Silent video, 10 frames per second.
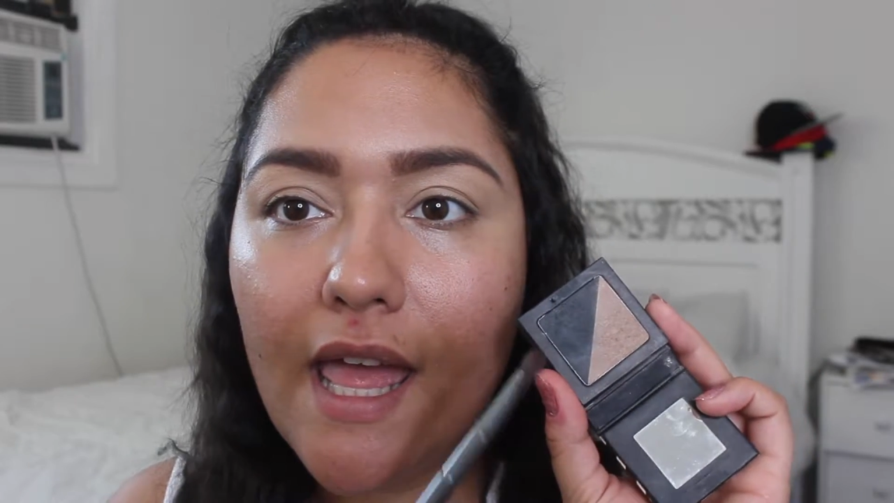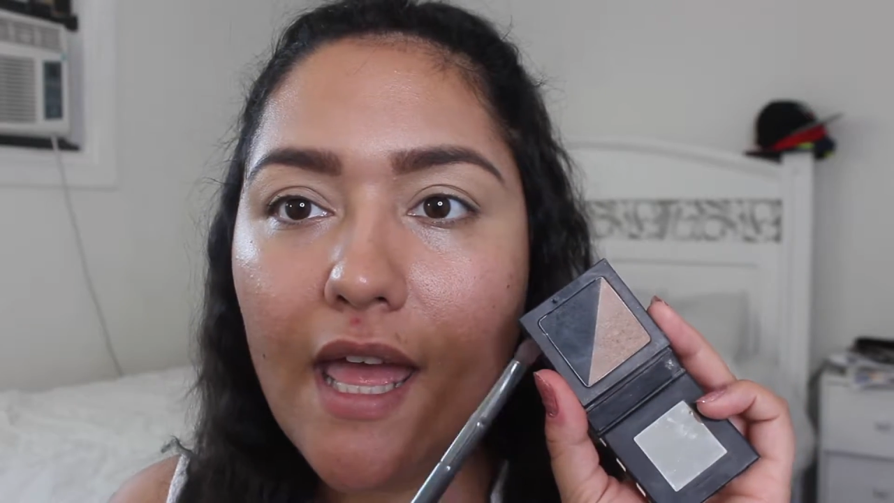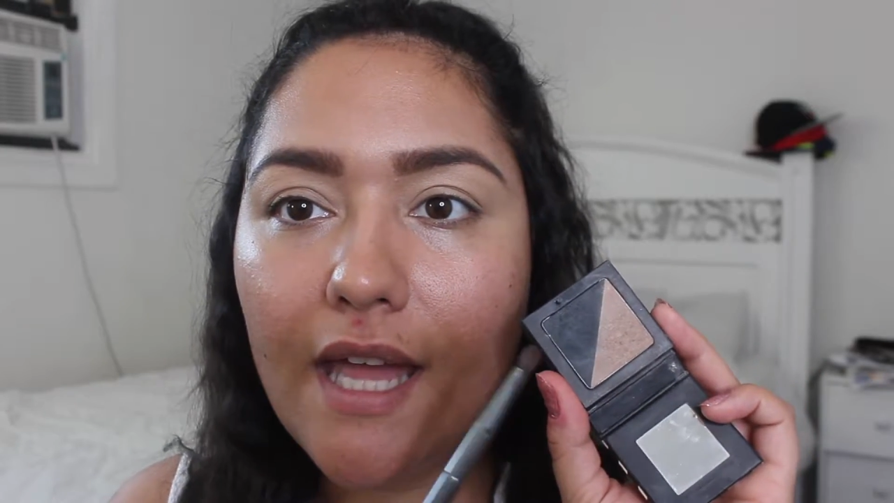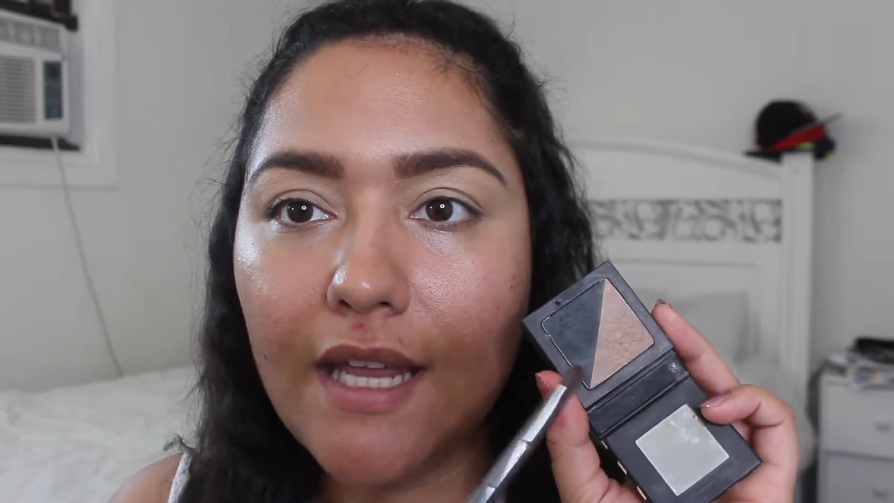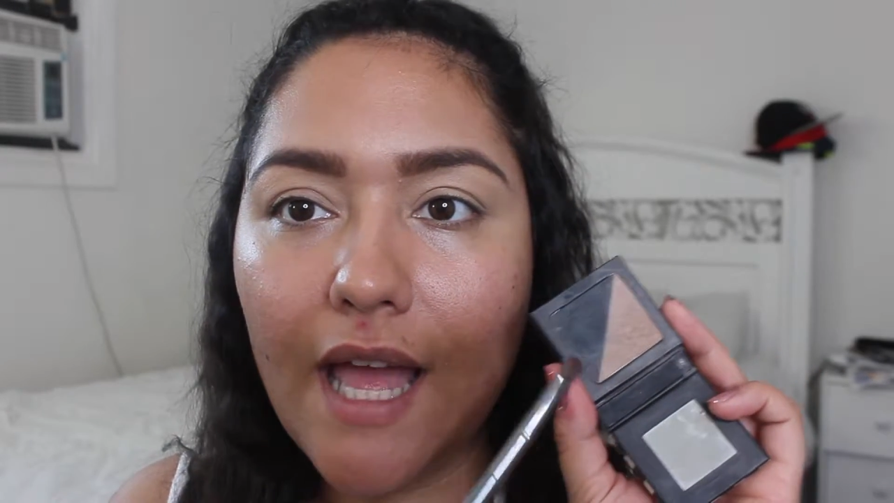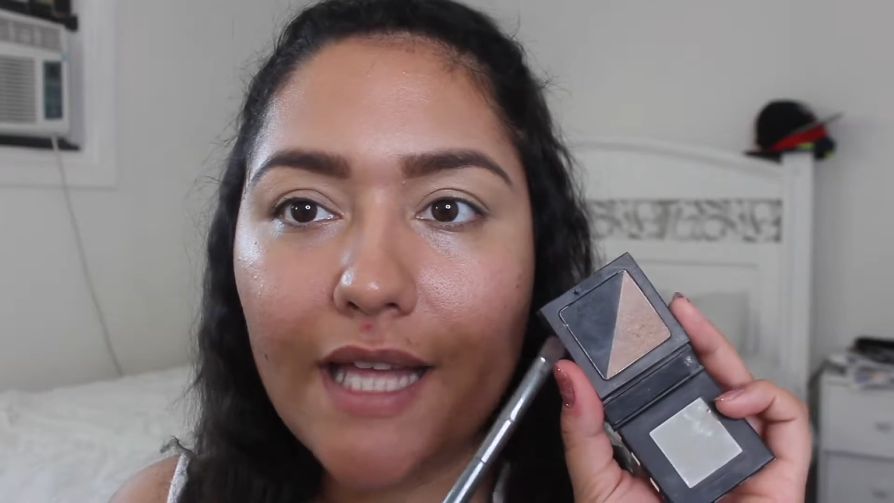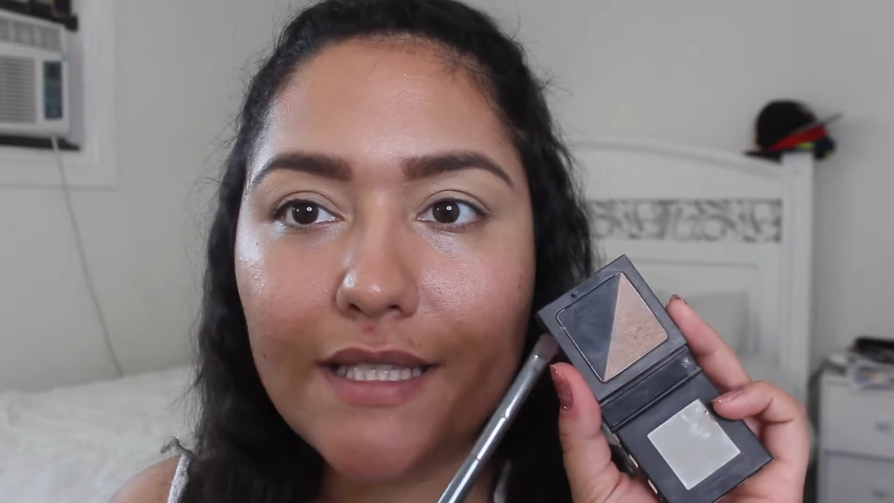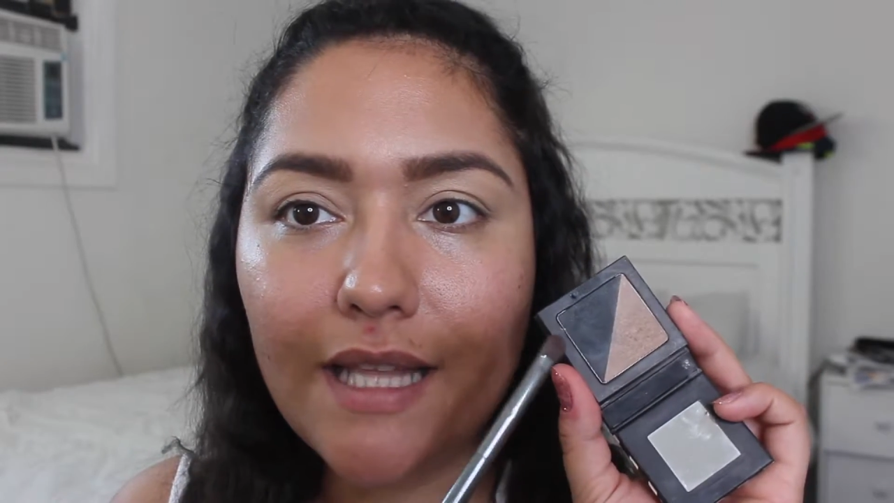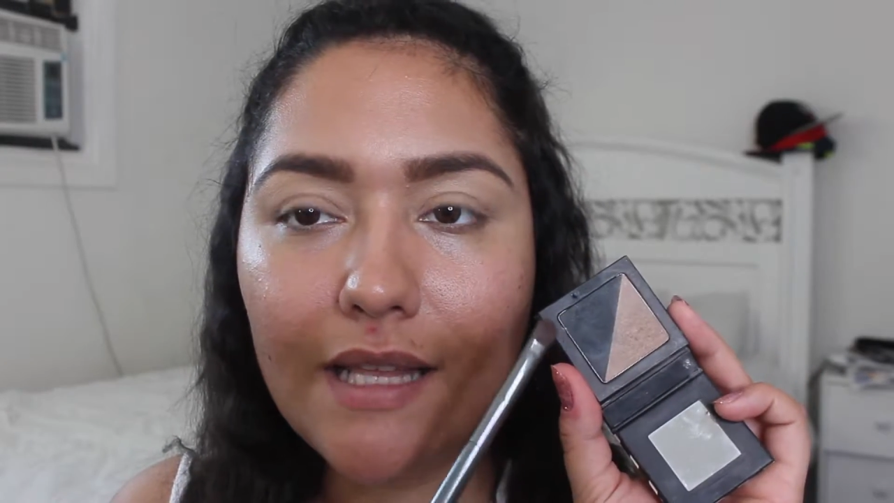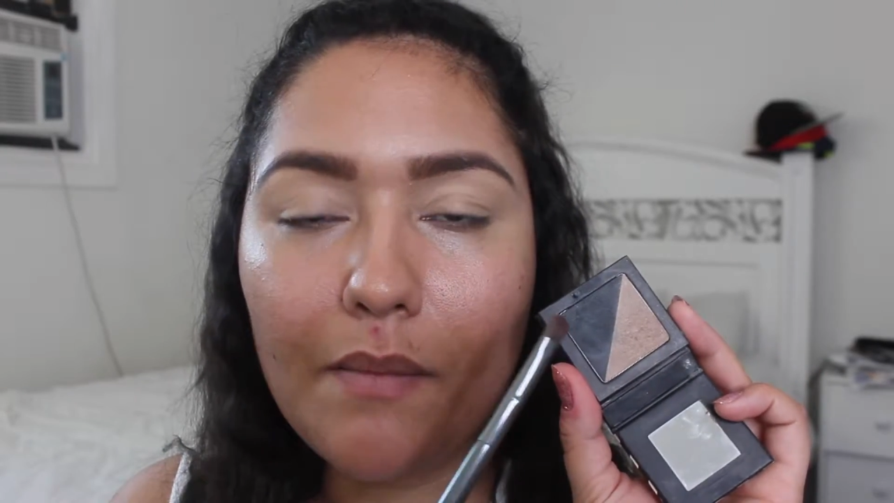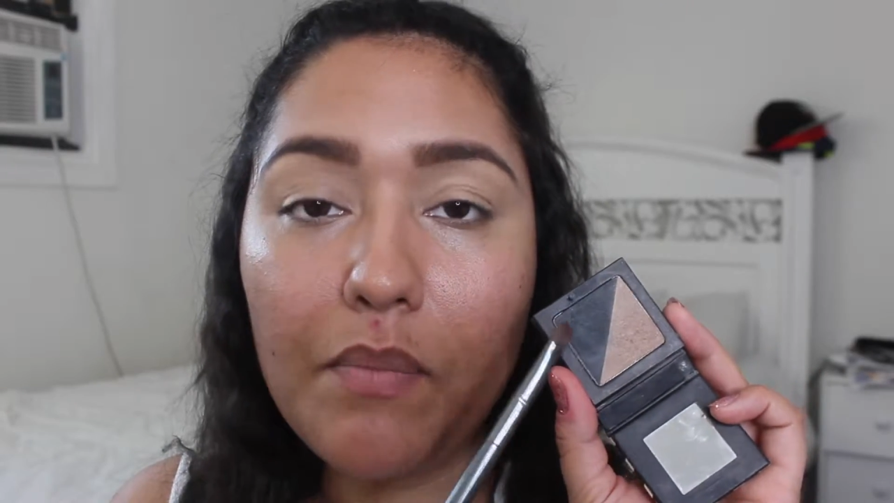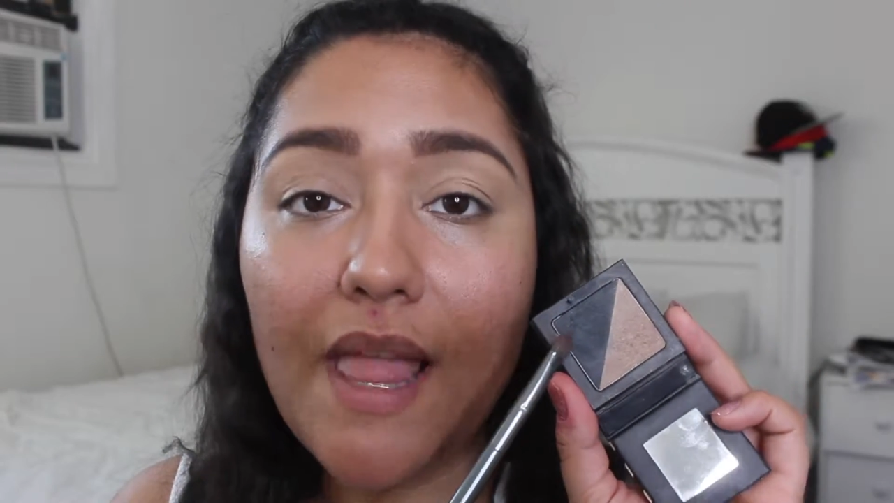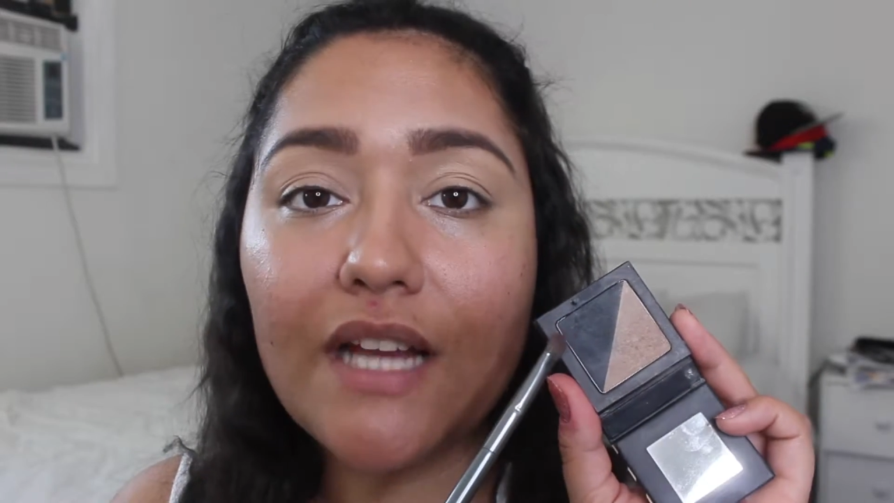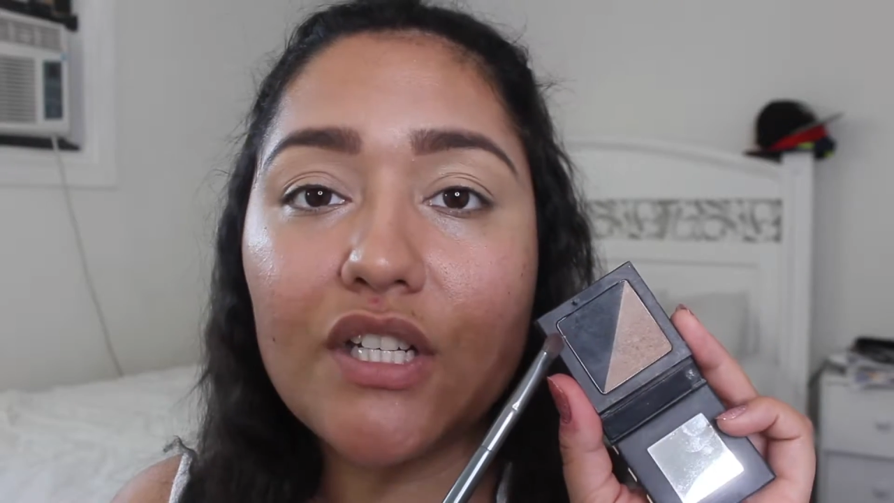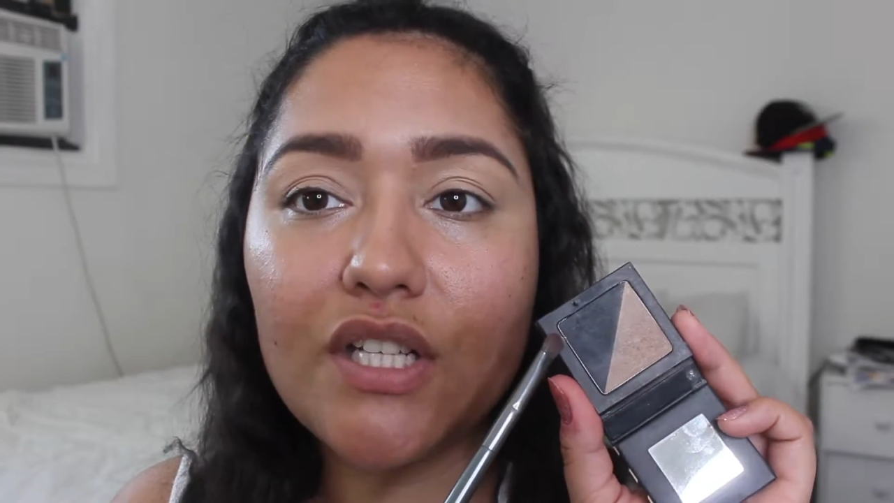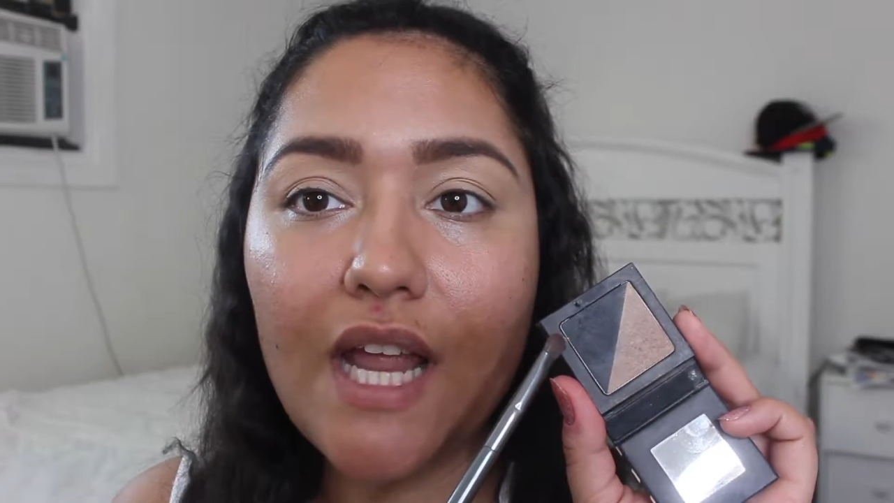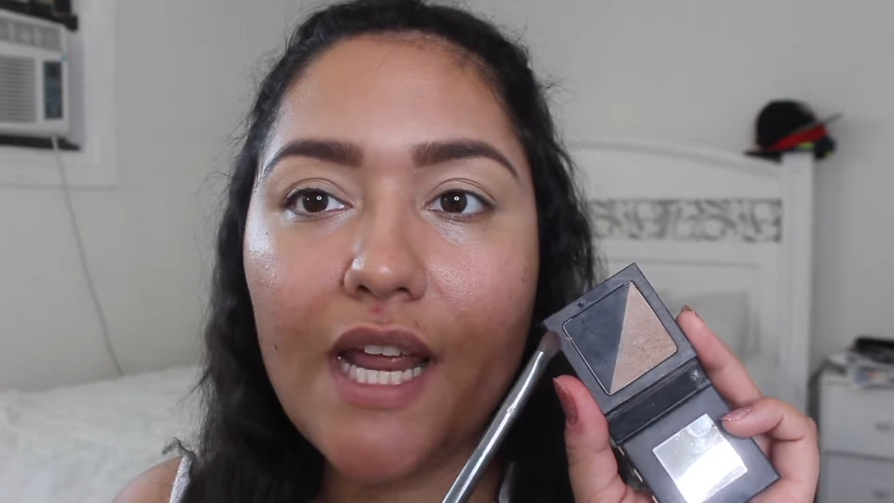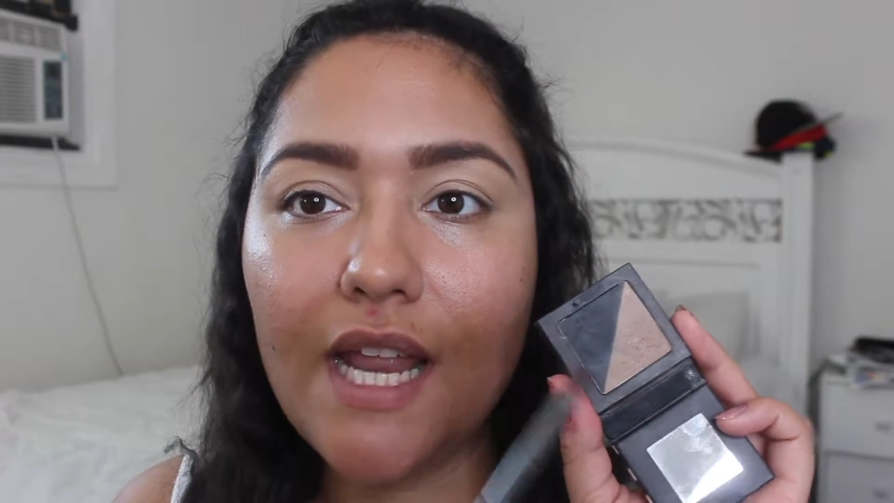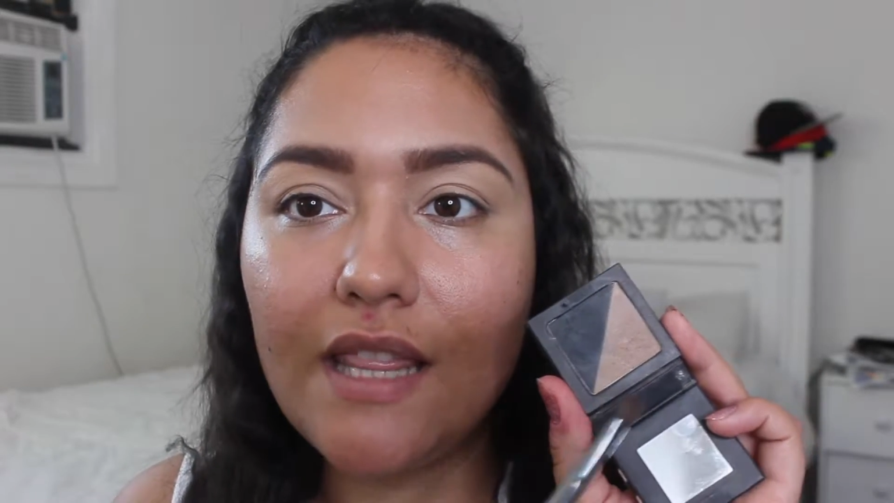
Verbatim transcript: and it has like the black shade